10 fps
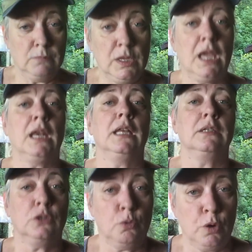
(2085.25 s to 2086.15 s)
get it
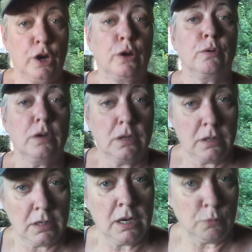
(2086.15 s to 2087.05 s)
to where
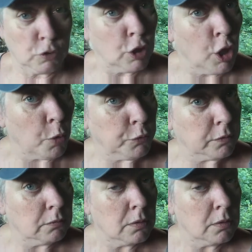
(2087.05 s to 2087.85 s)
it was close.